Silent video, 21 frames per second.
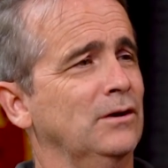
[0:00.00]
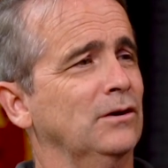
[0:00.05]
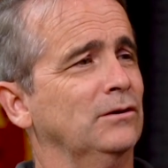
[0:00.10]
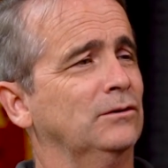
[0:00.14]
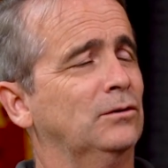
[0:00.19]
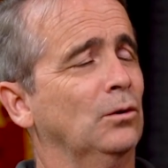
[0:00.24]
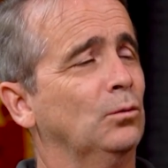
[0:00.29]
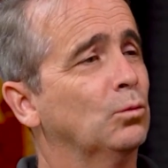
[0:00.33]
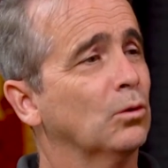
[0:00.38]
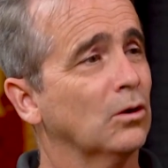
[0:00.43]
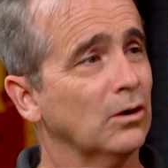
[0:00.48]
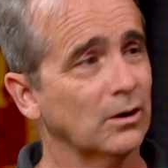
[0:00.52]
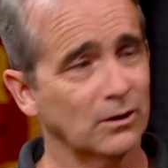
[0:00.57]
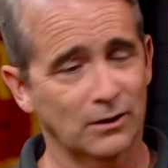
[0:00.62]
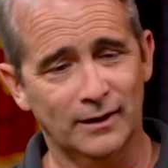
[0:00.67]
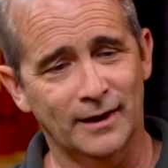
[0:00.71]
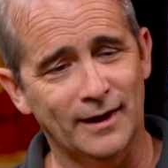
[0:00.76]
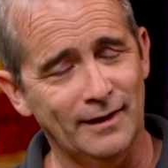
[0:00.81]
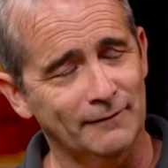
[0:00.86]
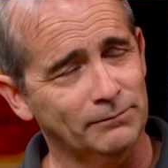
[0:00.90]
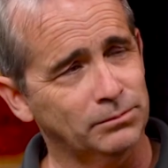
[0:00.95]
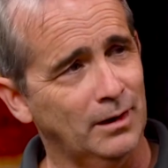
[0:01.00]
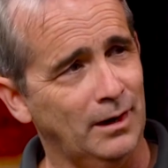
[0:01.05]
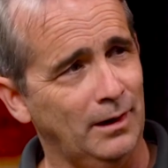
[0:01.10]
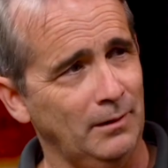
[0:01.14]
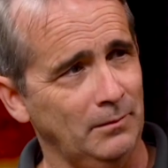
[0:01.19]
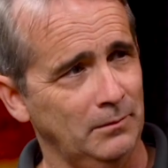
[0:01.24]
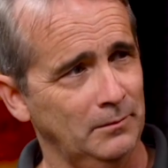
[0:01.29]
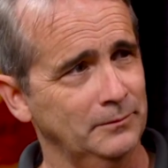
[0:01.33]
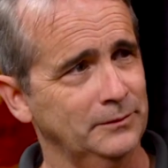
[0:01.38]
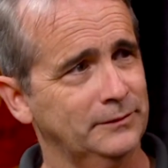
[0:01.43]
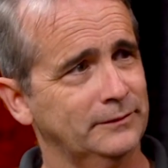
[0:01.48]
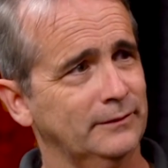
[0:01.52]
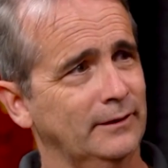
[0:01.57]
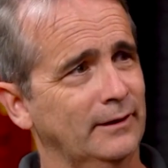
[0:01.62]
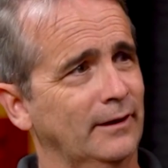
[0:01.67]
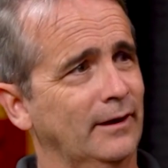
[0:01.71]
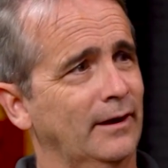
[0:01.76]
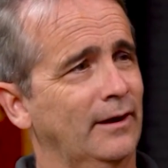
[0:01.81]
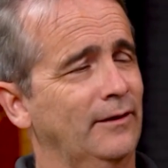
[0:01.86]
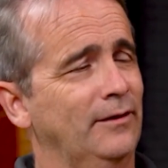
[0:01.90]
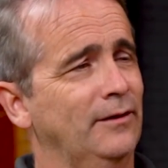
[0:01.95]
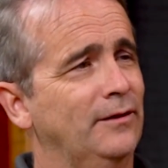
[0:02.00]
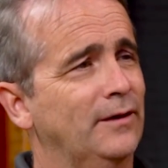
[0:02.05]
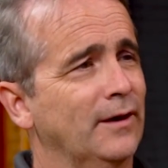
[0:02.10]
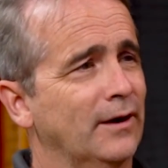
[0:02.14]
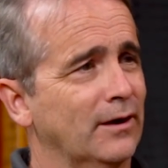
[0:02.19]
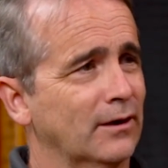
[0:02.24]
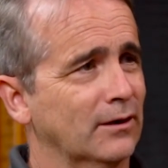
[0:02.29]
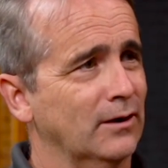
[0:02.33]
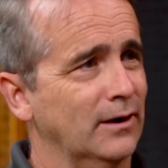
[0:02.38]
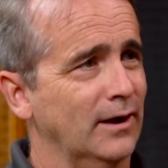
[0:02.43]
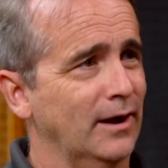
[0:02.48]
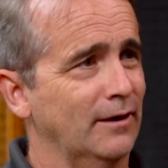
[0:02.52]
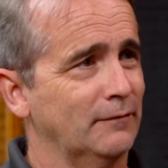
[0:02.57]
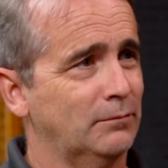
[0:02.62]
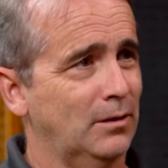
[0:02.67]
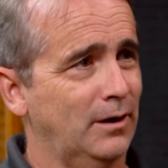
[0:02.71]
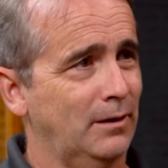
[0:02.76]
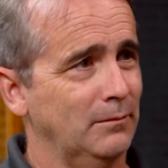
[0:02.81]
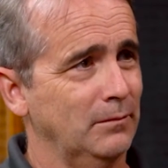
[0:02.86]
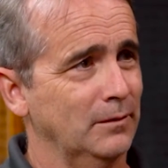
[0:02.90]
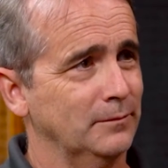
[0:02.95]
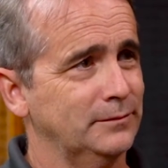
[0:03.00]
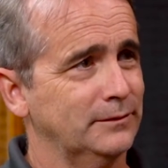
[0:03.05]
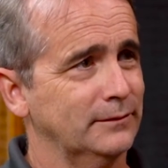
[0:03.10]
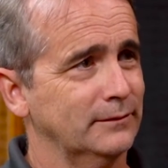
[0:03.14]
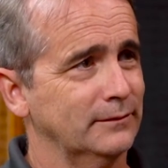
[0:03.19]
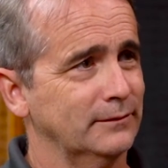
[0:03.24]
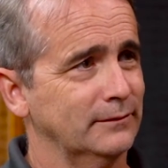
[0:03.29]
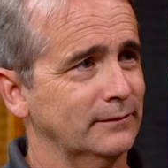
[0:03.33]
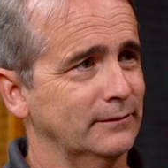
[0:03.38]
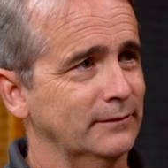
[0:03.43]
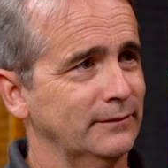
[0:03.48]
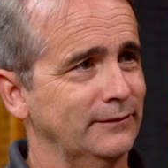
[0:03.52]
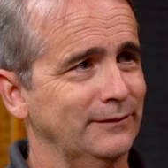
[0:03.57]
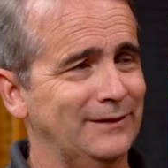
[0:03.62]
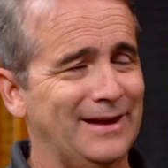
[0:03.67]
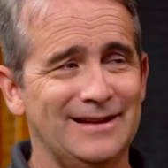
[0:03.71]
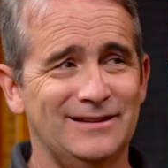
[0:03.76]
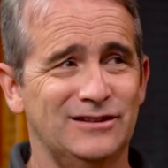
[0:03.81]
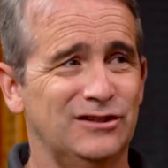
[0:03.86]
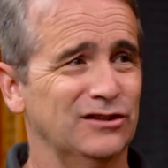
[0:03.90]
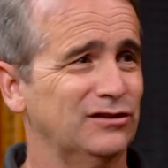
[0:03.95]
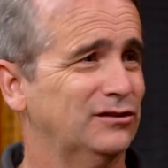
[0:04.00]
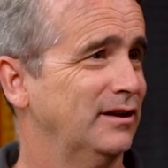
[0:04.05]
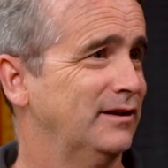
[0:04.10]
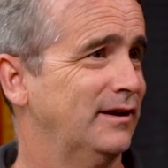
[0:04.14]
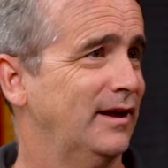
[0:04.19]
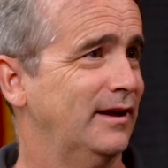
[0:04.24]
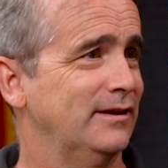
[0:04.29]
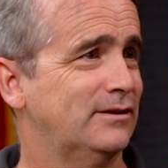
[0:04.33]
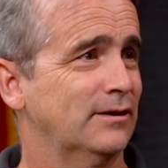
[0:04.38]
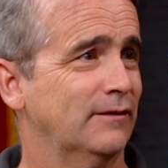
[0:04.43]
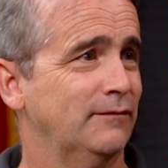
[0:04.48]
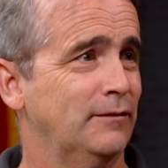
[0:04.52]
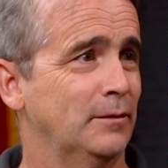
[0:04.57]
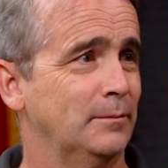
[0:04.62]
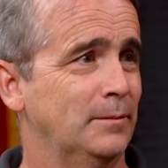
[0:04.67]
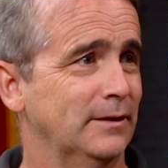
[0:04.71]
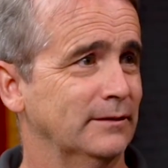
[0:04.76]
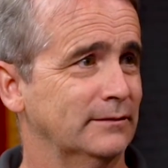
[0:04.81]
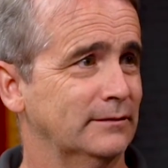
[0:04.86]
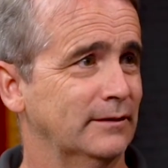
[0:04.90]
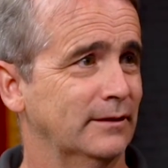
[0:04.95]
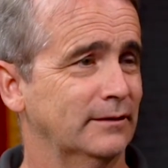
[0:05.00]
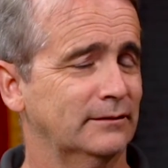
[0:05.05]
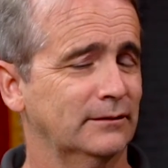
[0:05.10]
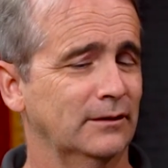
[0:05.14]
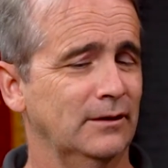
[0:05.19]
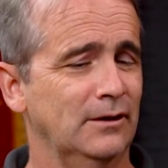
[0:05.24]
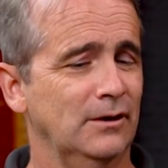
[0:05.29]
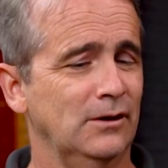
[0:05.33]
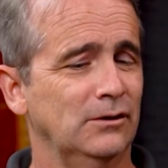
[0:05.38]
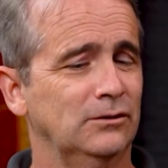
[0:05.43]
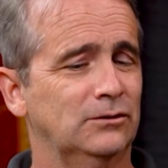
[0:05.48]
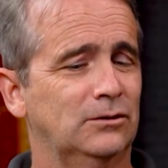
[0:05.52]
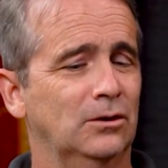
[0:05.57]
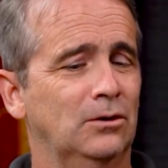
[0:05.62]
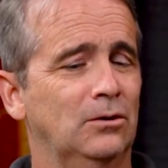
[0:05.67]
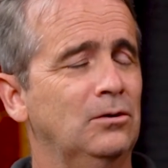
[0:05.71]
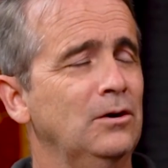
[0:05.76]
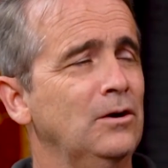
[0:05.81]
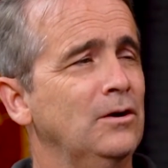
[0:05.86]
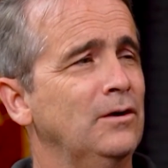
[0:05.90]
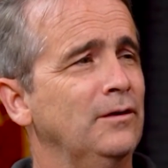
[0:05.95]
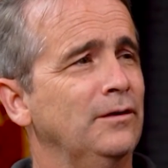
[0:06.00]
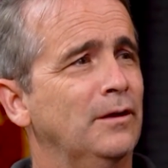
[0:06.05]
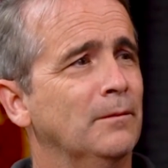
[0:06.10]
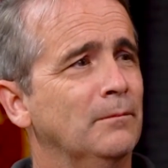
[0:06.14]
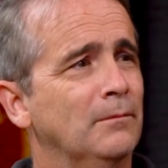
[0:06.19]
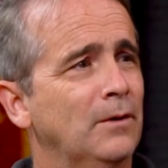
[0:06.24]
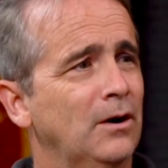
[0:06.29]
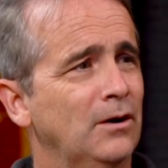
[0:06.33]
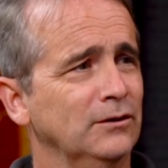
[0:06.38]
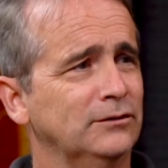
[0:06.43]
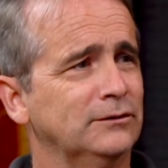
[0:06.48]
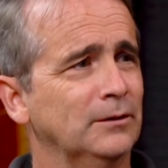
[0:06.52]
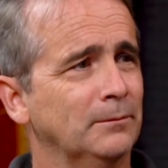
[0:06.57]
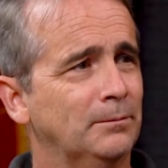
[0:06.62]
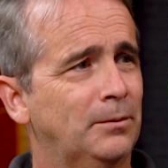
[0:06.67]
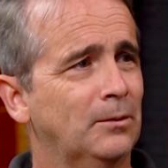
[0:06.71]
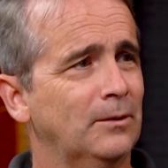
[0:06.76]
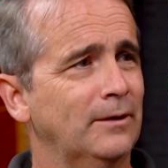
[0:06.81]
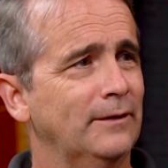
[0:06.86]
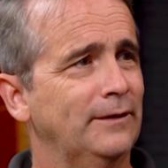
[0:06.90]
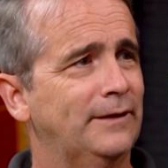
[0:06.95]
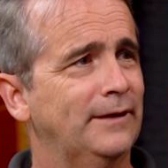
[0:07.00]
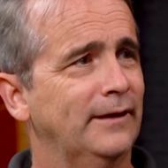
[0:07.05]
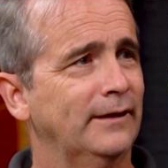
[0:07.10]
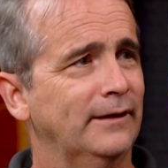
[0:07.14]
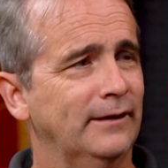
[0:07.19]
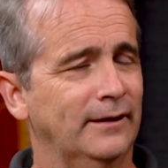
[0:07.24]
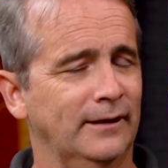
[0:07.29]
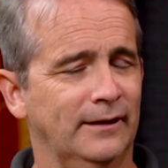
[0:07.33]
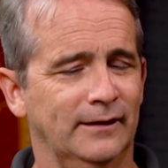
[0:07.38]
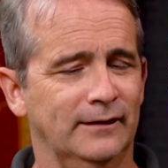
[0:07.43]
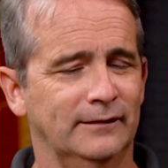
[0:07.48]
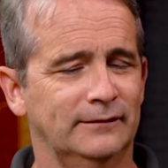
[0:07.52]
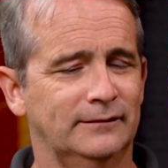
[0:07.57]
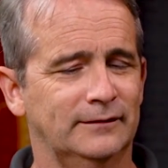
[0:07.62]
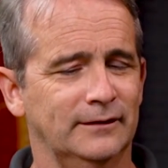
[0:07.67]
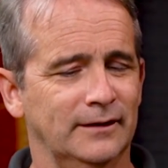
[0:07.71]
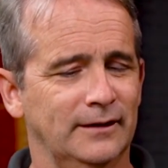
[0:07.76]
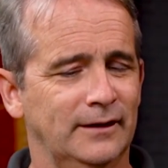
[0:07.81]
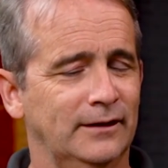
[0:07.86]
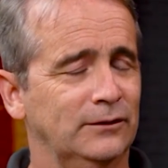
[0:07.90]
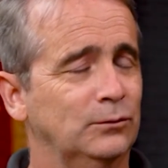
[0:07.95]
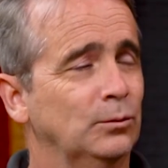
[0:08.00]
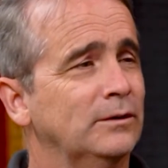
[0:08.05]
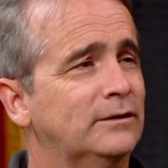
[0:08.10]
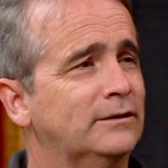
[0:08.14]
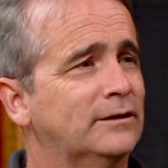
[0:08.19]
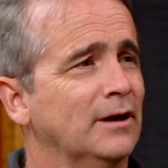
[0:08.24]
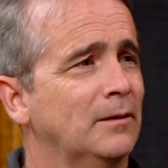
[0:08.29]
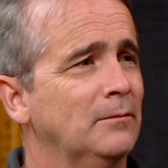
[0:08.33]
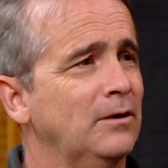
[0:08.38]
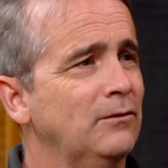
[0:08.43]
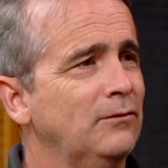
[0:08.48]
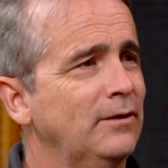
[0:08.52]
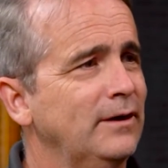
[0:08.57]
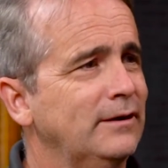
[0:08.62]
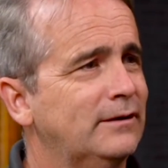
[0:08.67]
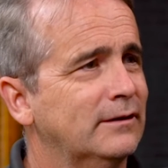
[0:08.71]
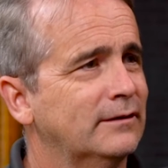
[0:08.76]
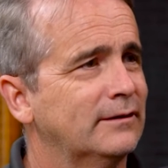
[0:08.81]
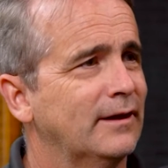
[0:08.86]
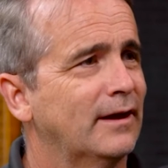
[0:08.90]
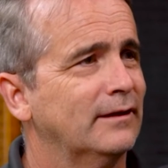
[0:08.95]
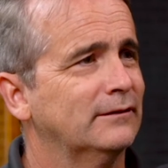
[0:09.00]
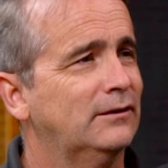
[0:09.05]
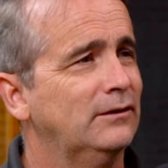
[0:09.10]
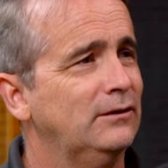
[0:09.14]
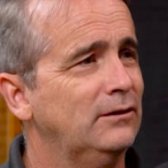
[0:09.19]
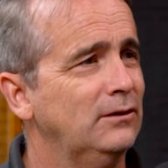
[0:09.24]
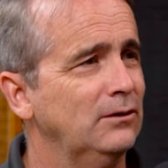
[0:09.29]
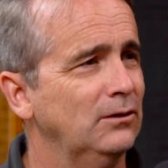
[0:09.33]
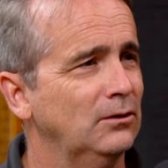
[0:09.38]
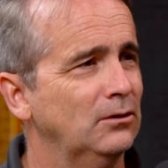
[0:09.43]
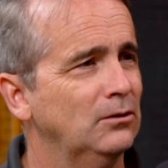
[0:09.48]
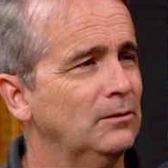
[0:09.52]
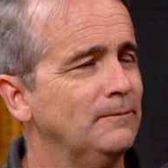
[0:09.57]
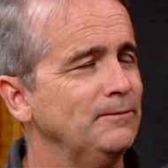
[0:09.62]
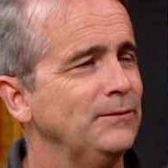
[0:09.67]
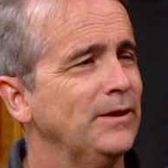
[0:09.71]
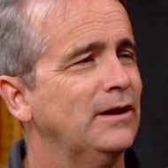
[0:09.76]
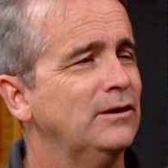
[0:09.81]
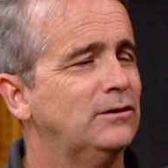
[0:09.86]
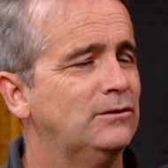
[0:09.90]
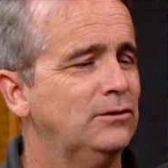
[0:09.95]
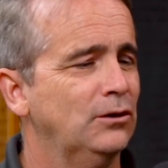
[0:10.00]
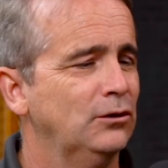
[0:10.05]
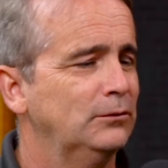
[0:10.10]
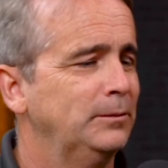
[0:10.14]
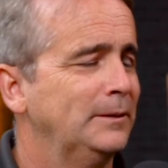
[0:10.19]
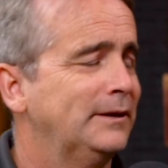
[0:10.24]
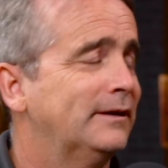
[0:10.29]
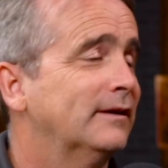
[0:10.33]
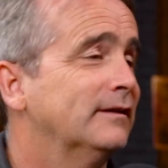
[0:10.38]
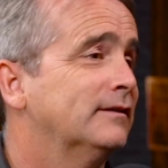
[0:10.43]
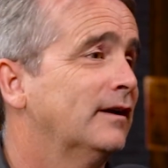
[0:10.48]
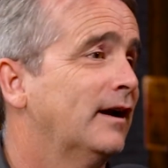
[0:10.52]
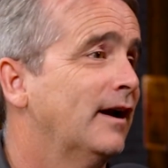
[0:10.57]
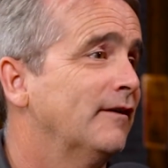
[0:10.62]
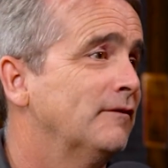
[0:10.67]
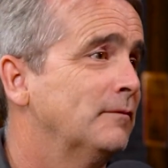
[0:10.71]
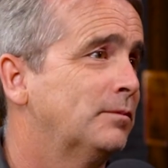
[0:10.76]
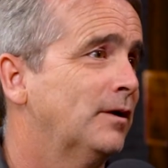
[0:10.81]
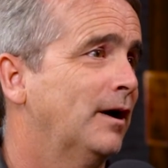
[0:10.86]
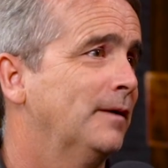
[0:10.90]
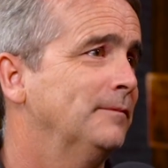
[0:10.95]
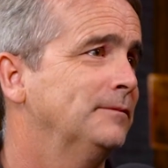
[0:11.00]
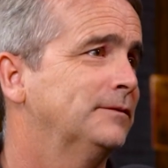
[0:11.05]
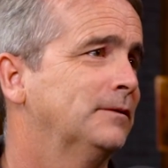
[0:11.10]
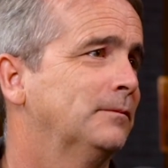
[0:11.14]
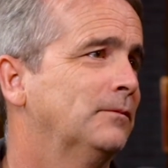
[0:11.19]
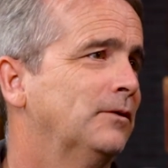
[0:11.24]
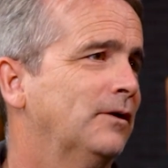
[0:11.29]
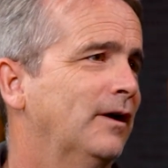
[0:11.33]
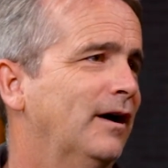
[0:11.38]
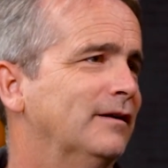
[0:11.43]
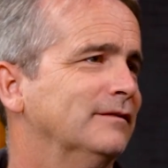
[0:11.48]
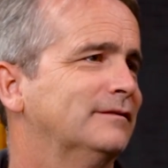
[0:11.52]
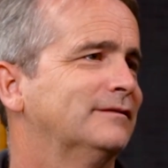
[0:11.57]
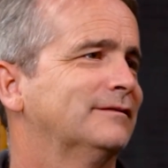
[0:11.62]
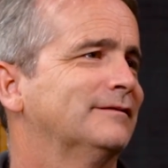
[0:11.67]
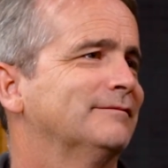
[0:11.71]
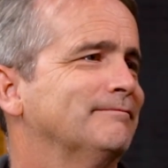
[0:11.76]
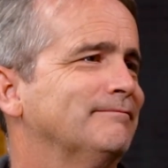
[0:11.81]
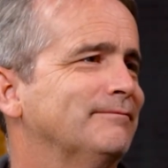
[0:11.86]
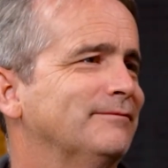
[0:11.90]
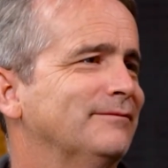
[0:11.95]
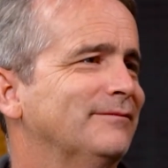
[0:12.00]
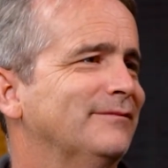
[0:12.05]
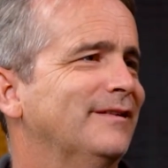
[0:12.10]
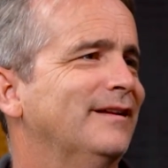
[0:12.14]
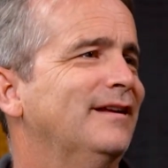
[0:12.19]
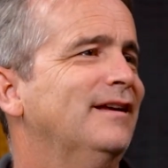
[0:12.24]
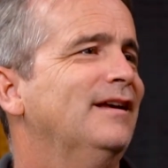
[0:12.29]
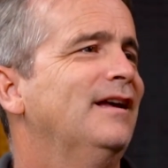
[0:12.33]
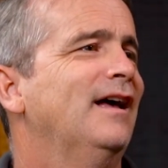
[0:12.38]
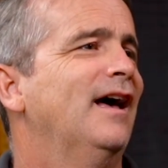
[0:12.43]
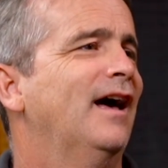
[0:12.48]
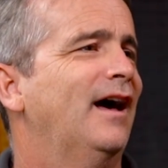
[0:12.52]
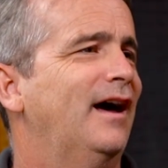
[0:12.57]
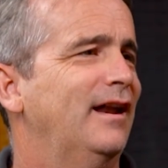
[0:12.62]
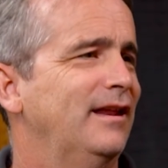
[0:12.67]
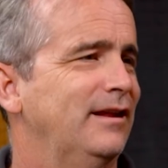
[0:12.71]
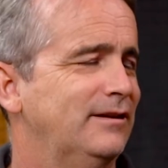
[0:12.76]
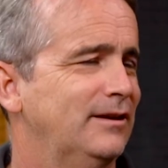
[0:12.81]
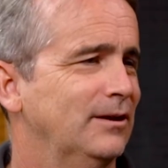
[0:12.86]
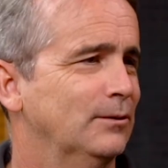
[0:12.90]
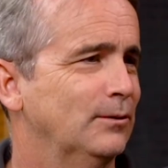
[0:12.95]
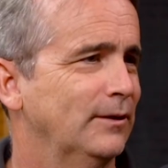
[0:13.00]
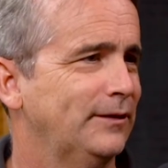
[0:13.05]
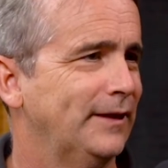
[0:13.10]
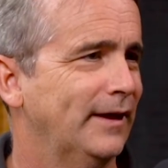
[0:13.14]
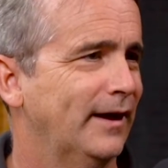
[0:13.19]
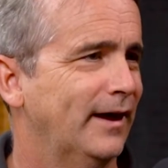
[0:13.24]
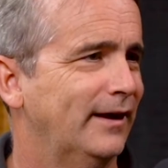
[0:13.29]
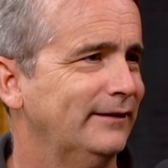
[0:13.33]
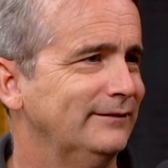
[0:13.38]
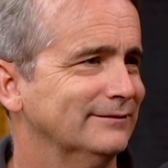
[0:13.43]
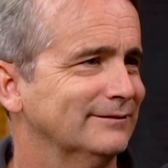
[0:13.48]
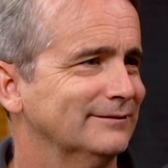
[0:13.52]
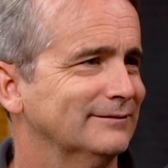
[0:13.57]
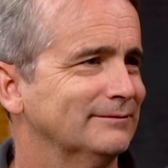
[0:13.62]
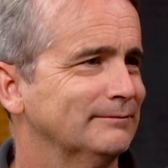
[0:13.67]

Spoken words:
So we're going to have problems and they're going to have problems. That's just the nature of the business. So the most important thing is when someone reaches out to you, it's usually because they're having problems somewhere else. How do you deal with that?